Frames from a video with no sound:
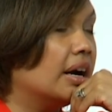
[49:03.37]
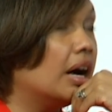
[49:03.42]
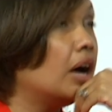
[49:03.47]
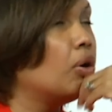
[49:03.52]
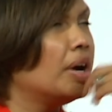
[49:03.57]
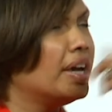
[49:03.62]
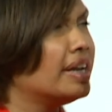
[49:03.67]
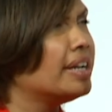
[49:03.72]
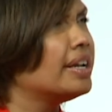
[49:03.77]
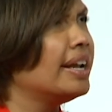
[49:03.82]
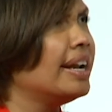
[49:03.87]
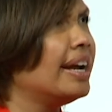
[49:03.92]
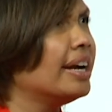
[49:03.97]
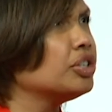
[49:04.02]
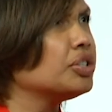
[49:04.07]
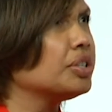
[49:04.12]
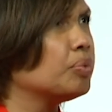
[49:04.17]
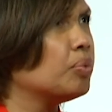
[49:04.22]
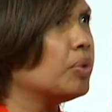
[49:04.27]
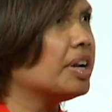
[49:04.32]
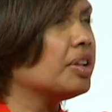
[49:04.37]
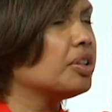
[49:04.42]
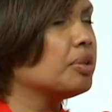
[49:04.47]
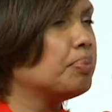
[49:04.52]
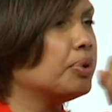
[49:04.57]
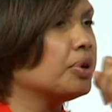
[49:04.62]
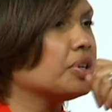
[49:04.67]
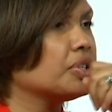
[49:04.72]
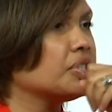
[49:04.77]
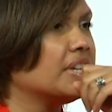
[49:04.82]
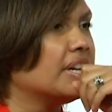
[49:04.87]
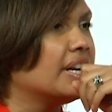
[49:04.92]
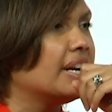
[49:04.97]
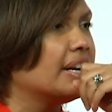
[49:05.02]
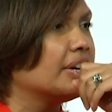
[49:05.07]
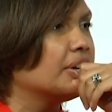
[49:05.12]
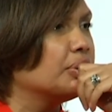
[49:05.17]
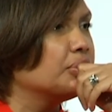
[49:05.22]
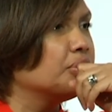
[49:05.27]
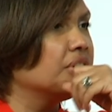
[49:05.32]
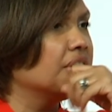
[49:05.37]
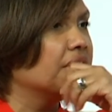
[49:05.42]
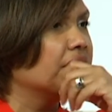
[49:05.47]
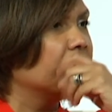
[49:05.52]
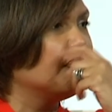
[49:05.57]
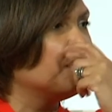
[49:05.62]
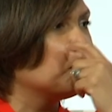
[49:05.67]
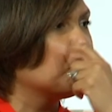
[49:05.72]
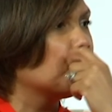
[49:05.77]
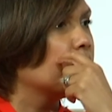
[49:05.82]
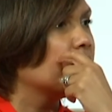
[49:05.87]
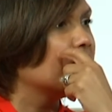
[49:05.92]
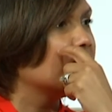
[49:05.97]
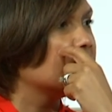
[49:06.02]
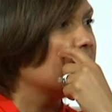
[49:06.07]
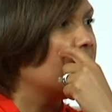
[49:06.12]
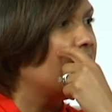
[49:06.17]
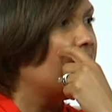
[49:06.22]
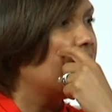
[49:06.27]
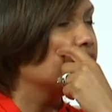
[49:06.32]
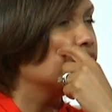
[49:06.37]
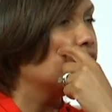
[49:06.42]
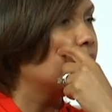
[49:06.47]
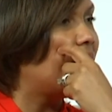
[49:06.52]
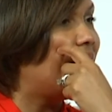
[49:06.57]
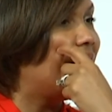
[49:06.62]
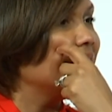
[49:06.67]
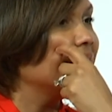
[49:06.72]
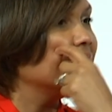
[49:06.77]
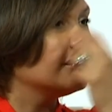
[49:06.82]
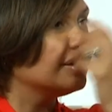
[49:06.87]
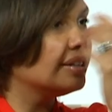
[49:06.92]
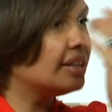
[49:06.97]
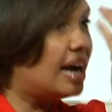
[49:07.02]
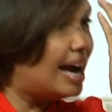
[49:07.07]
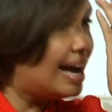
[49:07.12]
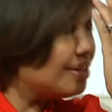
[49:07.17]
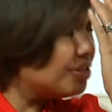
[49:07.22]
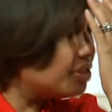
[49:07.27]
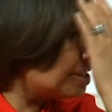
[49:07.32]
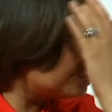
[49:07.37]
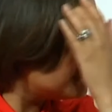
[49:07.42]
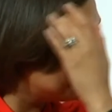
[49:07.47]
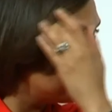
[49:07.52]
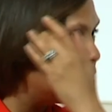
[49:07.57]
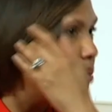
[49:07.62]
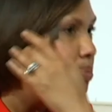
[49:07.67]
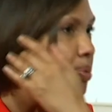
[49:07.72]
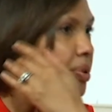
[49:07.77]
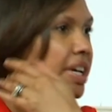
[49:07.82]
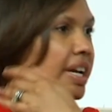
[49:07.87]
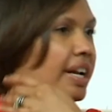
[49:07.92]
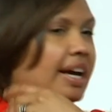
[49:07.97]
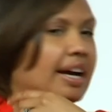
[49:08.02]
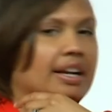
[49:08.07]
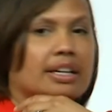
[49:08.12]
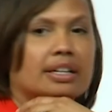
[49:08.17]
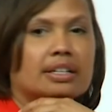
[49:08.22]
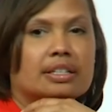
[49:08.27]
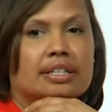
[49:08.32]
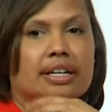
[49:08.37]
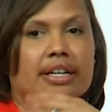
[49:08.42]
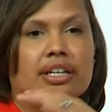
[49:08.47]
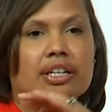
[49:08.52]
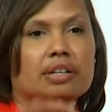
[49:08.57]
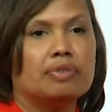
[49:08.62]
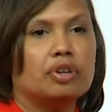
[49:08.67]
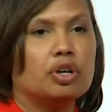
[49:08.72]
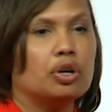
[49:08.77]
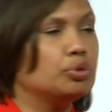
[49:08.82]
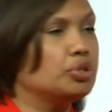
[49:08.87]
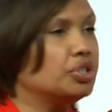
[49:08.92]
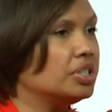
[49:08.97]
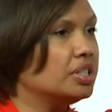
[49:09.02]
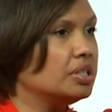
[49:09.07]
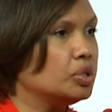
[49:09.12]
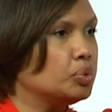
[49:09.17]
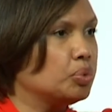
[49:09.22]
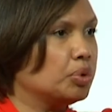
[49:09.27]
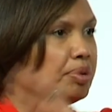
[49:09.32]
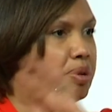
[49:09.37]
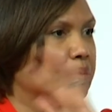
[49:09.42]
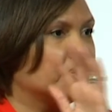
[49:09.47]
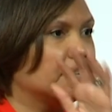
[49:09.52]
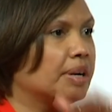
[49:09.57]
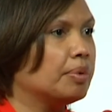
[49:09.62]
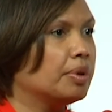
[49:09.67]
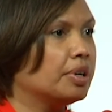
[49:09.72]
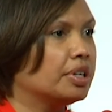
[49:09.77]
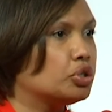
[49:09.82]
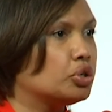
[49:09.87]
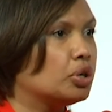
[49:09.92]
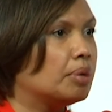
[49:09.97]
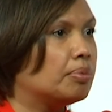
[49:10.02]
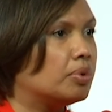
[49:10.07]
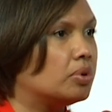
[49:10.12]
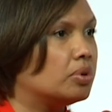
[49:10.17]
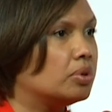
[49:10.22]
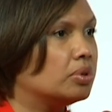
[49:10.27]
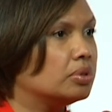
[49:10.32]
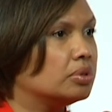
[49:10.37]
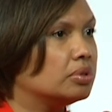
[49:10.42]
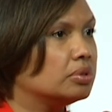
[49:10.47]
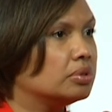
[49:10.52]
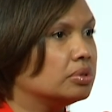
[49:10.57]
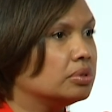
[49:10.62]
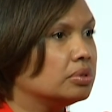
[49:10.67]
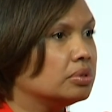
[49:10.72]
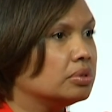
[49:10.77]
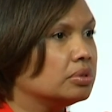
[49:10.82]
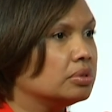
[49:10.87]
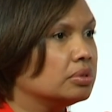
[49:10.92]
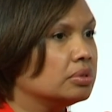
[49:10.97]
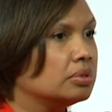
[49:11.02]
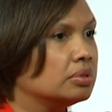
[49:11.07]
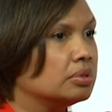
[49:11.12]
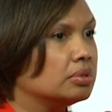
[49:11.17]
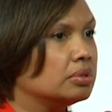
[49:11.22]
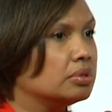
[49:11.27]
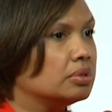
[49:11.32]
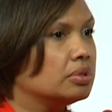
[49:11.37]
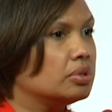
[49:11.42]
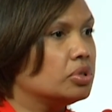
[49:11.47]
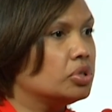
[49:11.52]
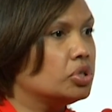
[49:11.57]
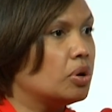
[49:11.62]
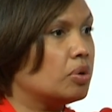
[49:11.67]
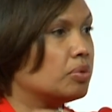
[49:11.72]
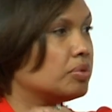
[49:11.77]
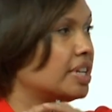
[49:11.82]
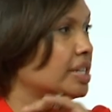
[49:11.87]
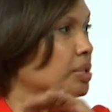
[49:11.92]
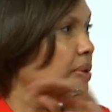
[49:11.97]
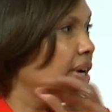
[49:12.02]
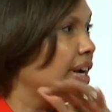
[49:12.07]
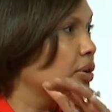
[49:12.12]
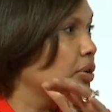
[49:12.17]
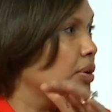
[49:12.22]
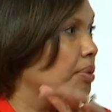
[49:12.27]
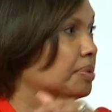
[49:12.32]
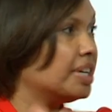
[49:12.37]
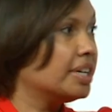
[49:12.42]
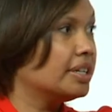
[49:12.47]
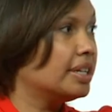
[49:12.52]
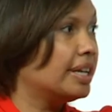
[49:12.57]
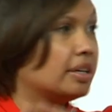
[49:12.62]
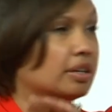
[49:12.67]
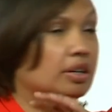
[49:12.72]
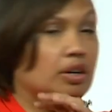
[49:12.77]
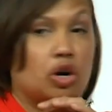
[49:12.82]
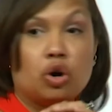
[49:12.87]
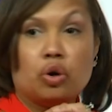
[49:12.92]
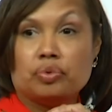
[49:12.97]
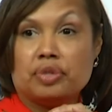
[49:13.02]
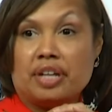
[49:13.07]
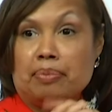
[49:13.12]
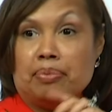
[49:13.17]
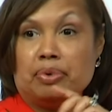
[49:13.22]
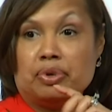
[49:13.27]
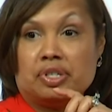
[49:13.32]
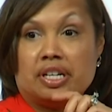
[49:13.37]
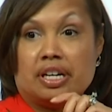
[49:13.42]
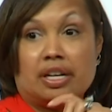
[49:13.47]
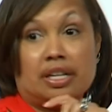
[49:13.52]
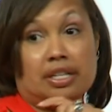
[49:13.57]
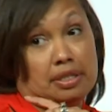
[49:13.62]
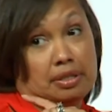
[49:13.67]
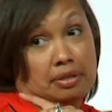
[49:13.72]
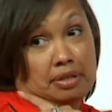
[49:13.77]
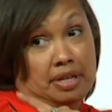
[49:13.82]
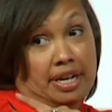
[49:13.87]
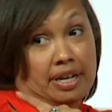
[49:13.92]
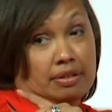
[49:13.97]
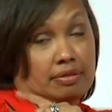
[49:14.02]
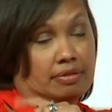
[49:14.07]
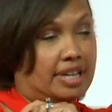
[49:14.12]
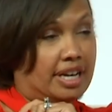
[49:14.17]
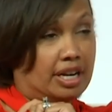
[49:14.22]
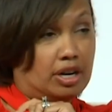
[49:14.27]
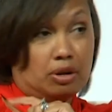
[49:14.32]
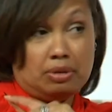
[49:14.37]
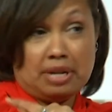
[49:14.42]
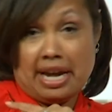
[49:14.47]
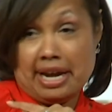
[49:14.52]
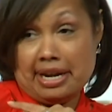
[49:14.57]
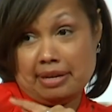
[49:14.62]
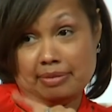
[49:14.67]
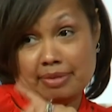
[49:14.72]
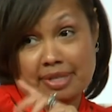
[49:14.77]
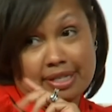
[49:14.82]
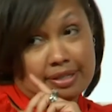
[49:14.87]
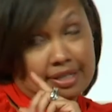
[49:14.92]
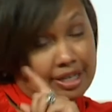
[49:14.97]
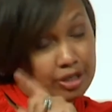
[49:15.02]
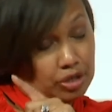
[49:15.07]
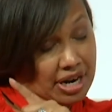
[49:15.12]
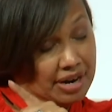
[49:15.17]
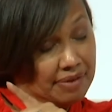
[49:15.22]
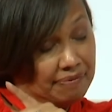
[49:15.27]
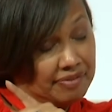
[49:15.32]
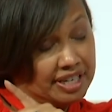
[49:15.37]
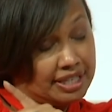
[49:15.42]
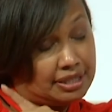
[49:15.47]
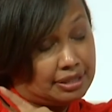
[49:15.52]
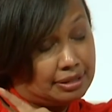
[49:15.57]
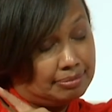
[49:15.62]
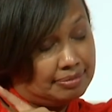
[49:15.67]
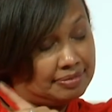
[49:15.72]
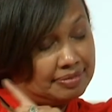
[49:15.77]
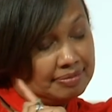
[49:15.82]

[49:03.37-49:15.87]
Oh, and actually one of the perks that I negotiated for was, you know, I thought that people that had executive coaches were people that were in trouble. So that's why I grew up thinking like, oh, that person, they don't like him, they're trying to fix him.